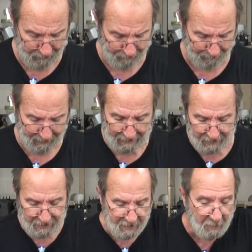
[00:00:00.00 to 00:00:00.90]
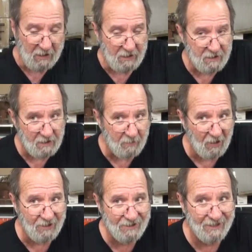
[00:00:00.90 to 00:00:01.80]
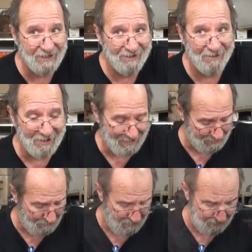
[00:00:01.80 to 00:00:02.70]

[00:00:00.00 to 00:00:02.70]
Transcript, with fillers: So it just depends on the parts that you're working